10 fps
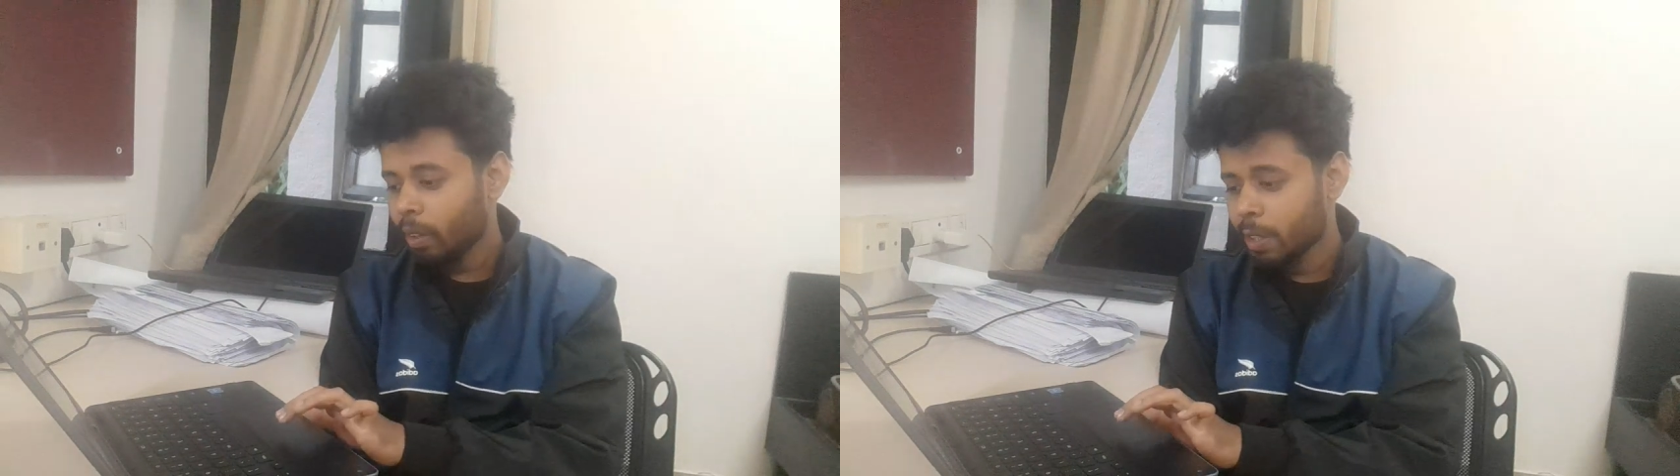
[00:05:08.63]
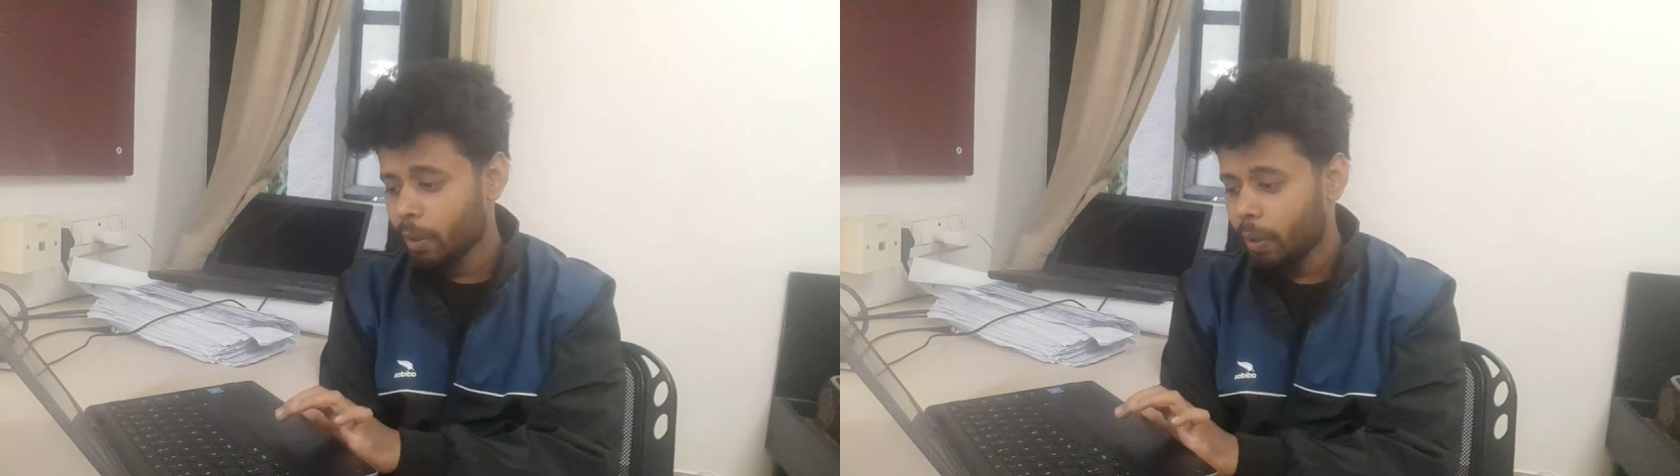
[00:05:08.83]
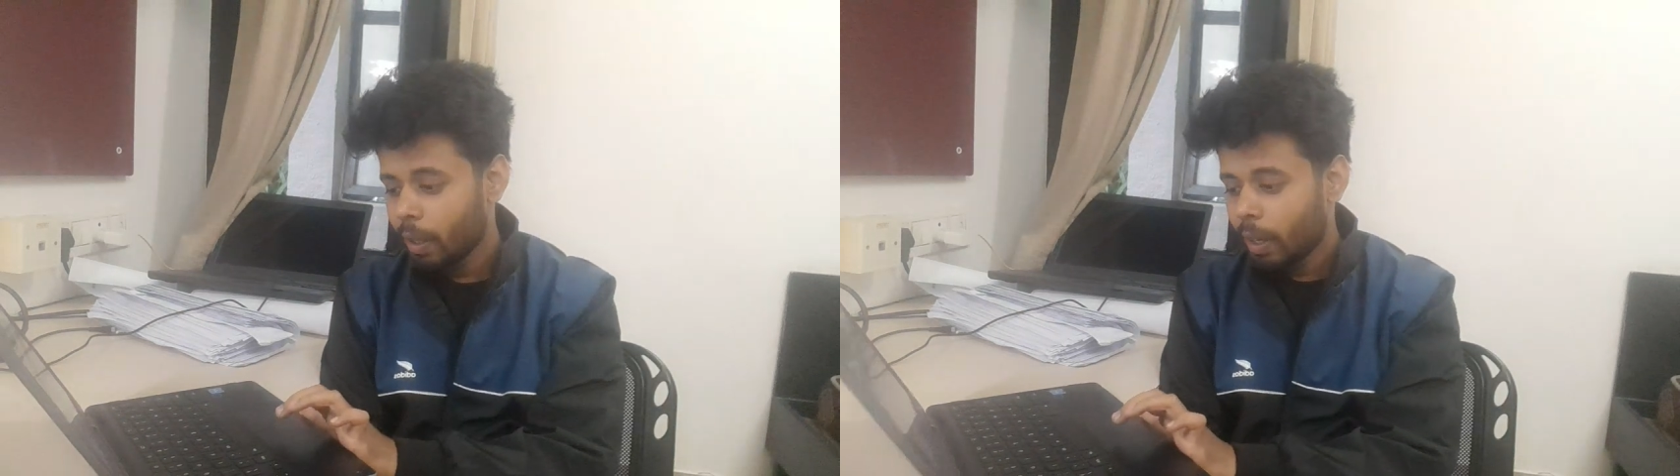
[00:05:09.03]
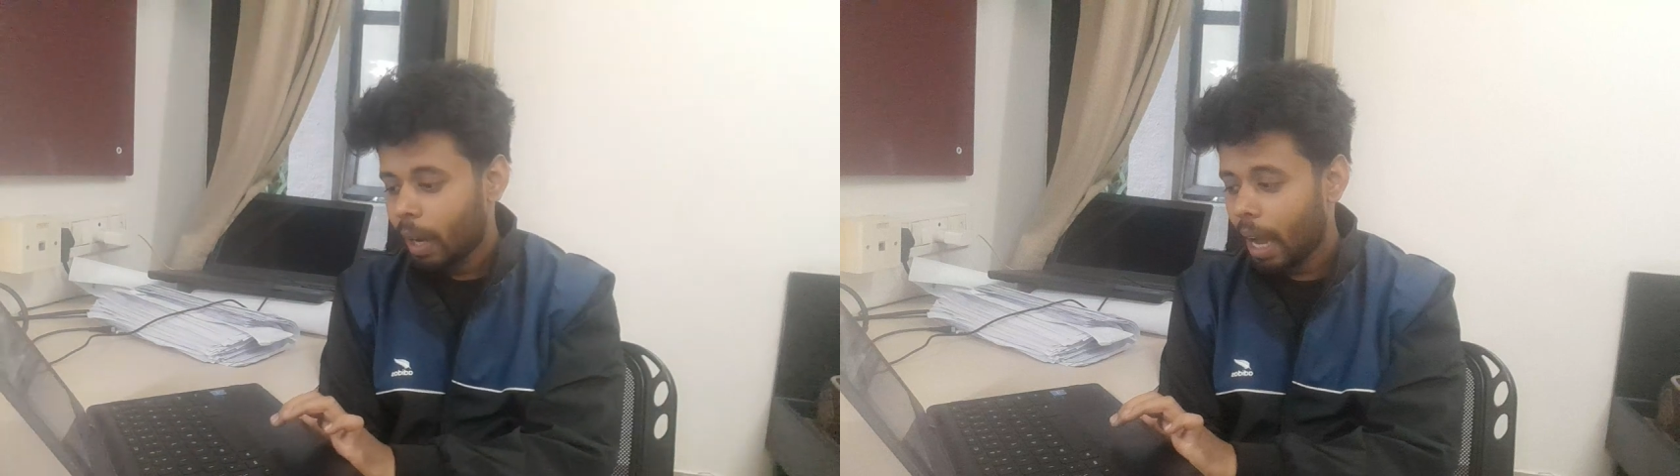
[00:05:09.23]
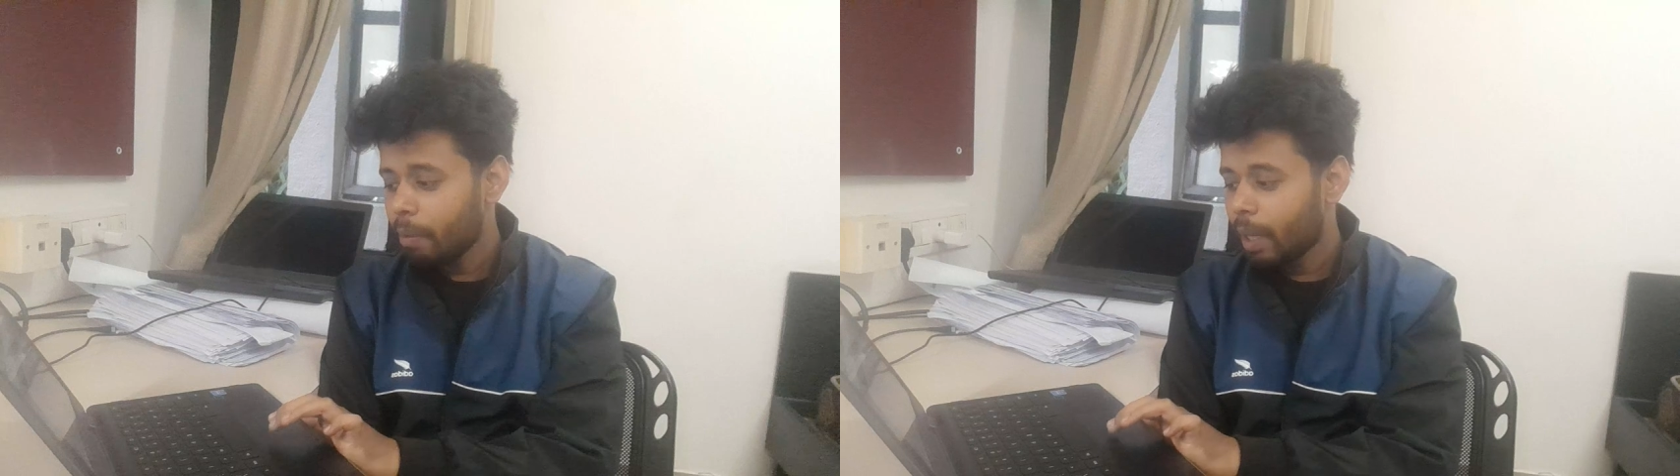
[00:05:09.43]
So
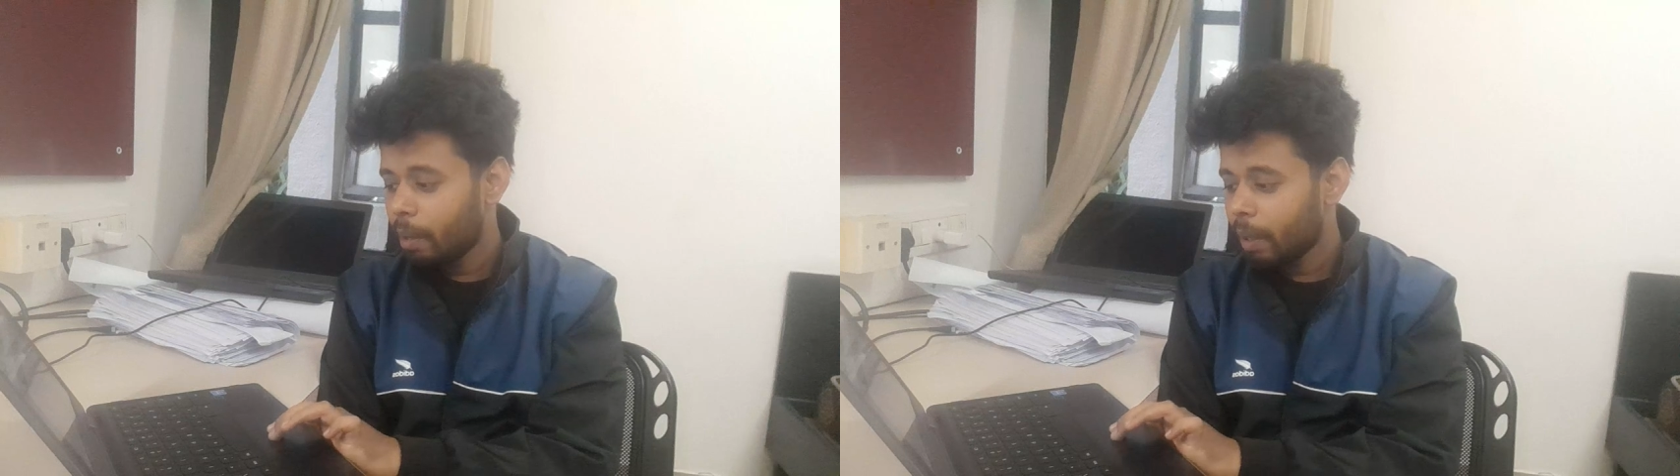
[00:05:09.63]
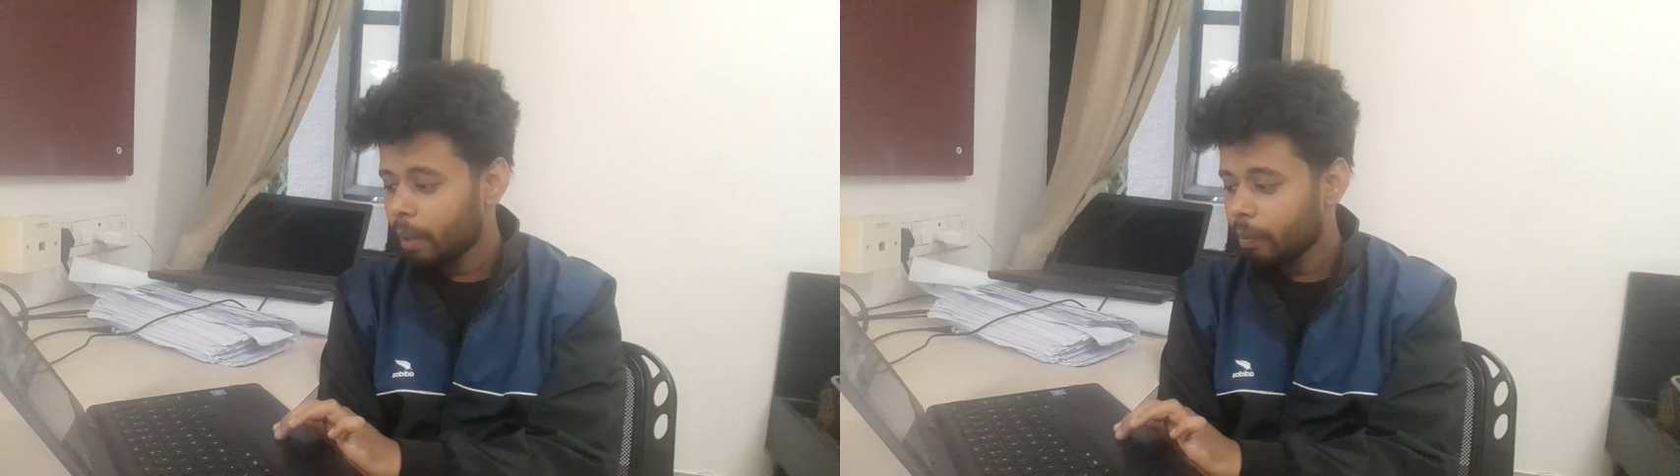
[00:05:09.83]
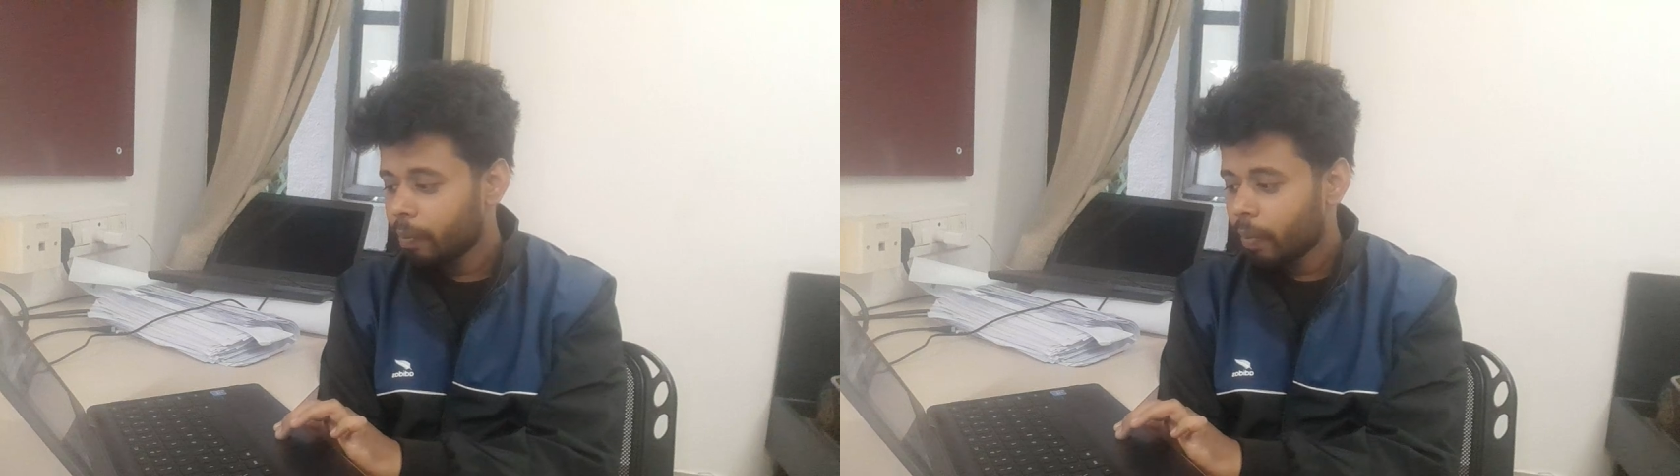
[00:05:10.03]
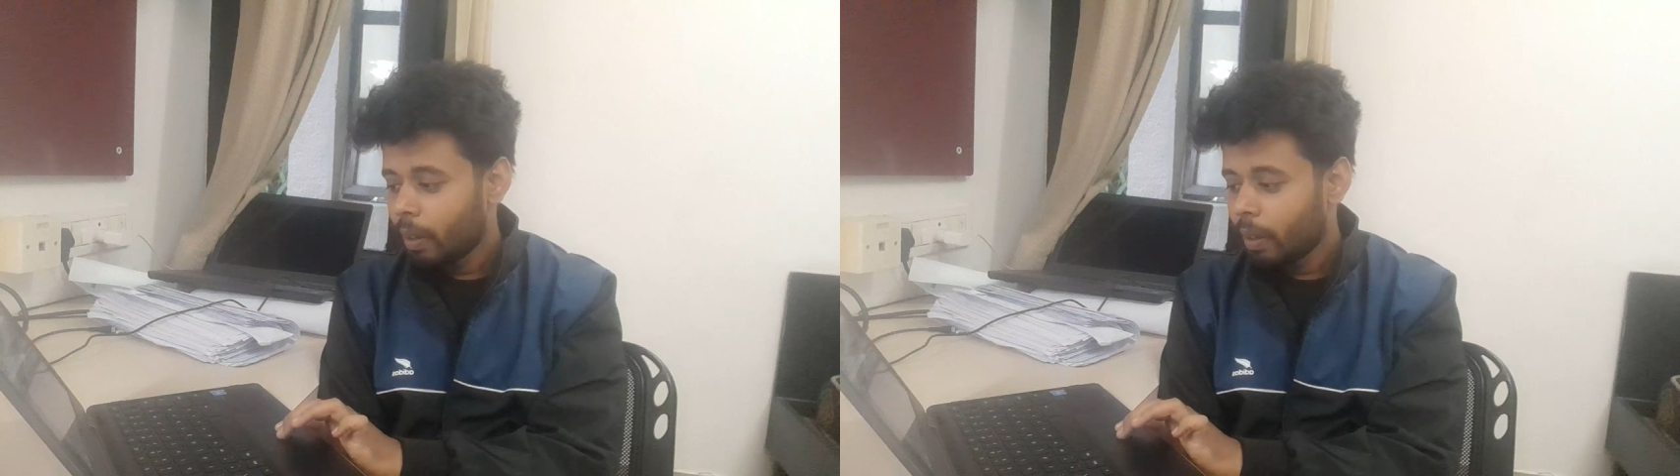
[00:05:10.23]
I have given